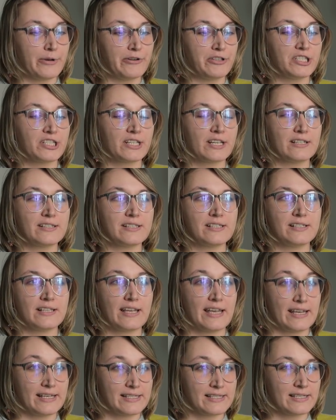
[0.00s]
British Council
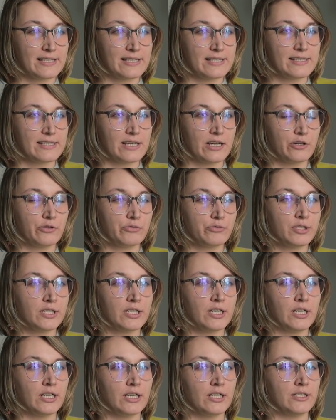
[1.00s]
has its own
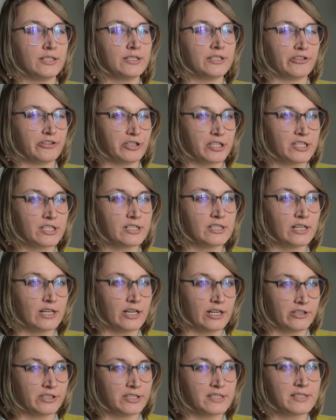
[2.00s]
International
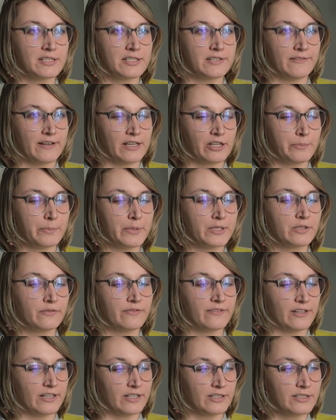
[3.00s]
Artist Development
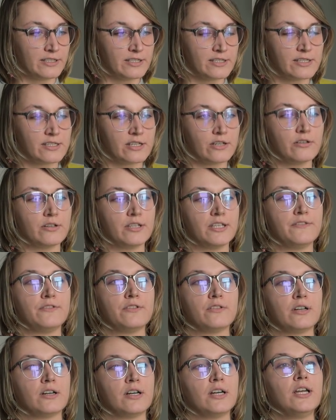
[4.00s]
Fund, so
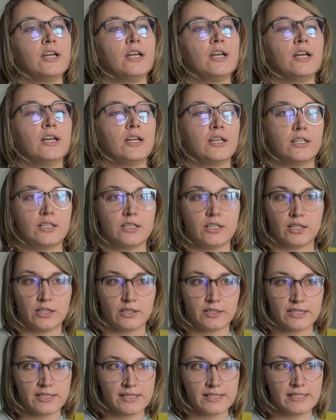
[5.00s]
if you are an
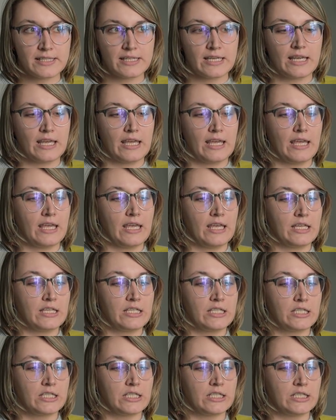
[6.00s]
artist
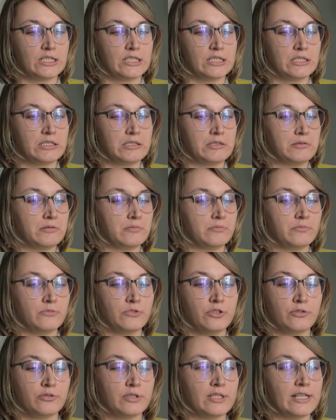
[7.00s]
and
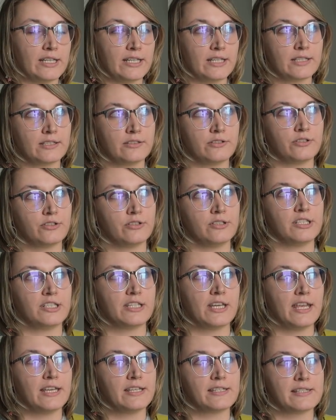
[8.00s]
you would like to
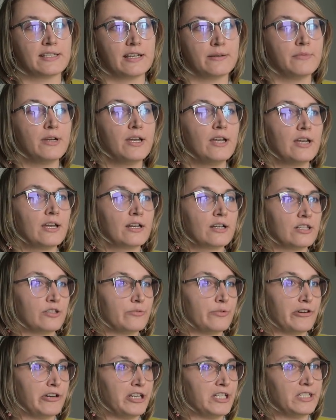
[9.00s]
initiate some
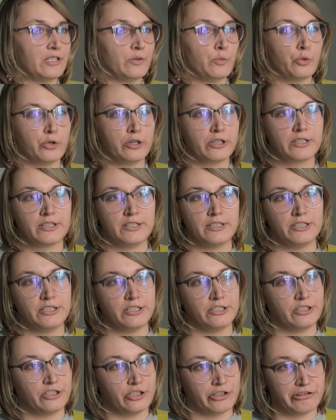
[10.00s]
collaborative work
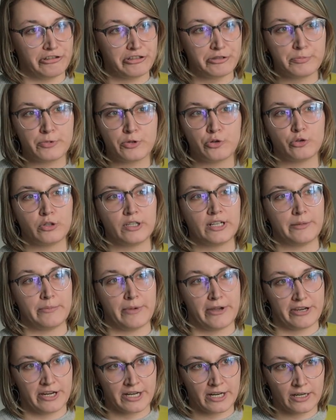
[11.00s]
in Europe or
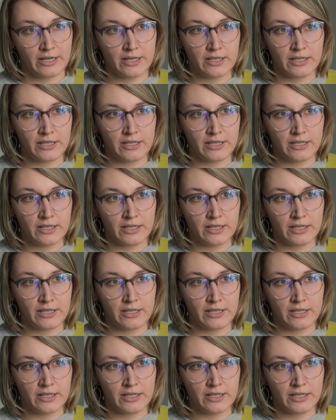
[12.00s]
America,